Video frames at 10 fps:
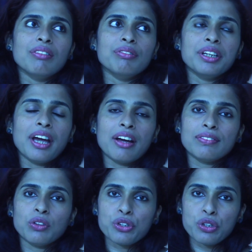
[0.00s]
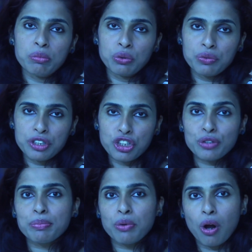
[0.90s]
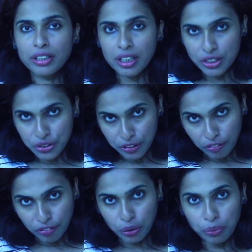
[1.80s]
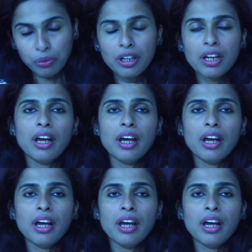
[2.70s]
We have also moved into product review,